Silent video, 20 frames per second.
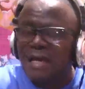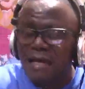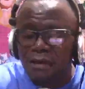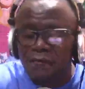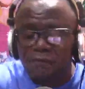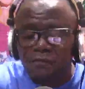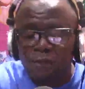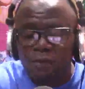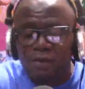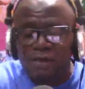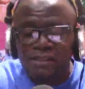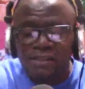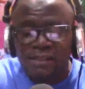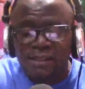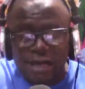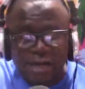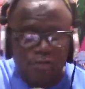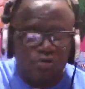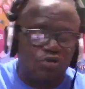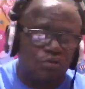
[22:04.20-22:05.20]
forward
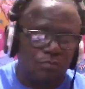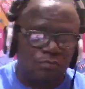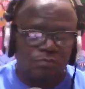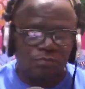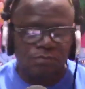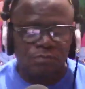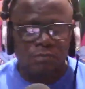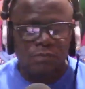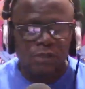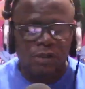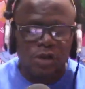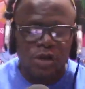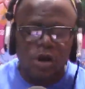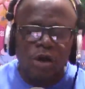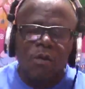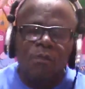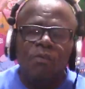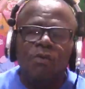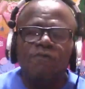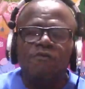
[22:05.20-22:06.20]
ginatum
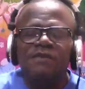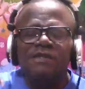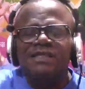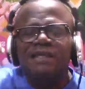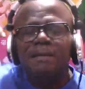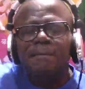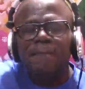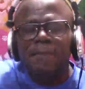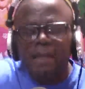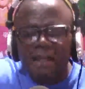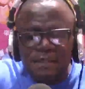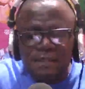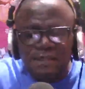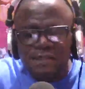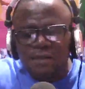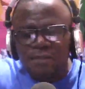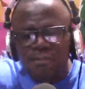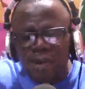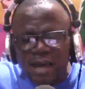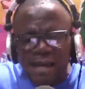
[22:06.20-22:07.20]
Professor Mills
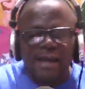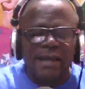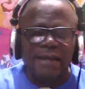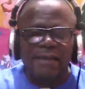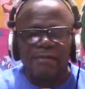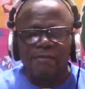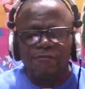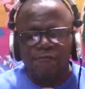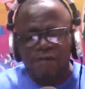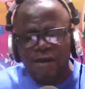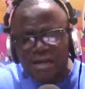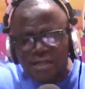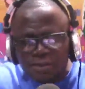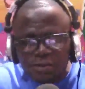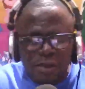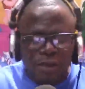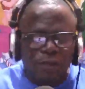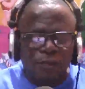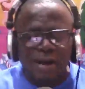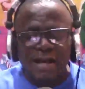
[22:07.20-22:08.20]
be face
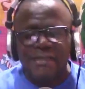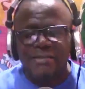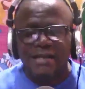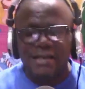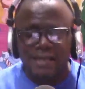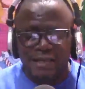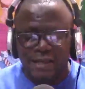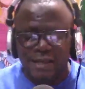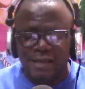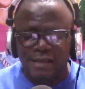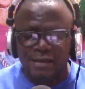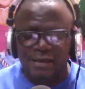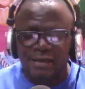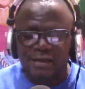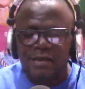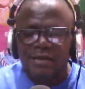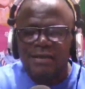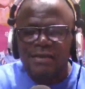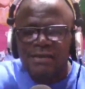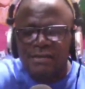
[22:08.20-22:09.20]
on one ye
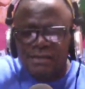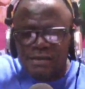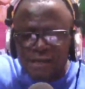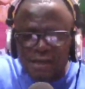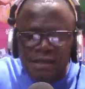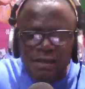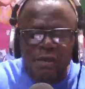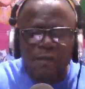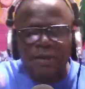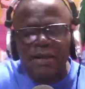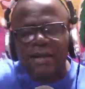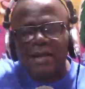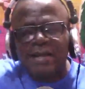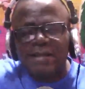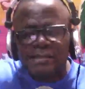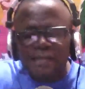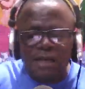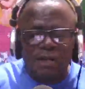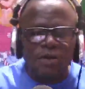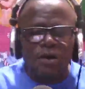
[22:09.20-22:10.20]
second one
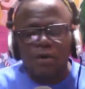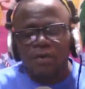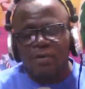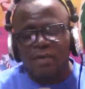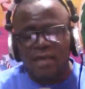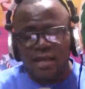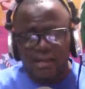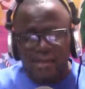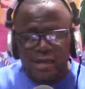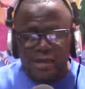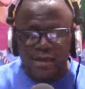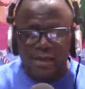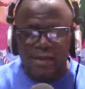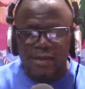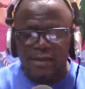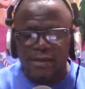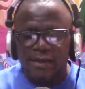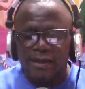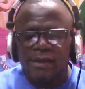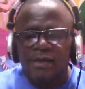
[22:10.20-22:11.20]
and sana oru ye
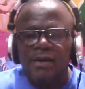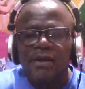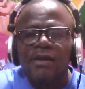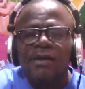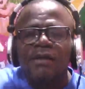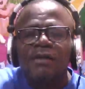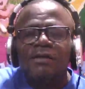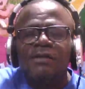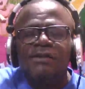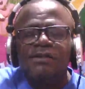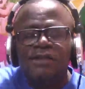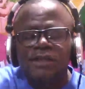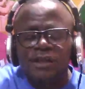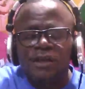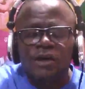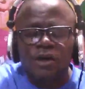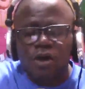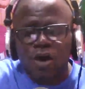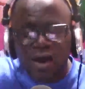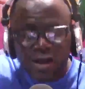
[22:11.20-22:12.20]

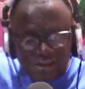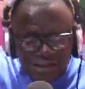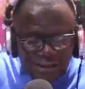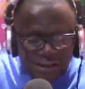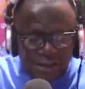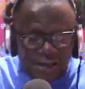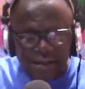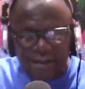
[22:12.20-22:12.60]
nti ose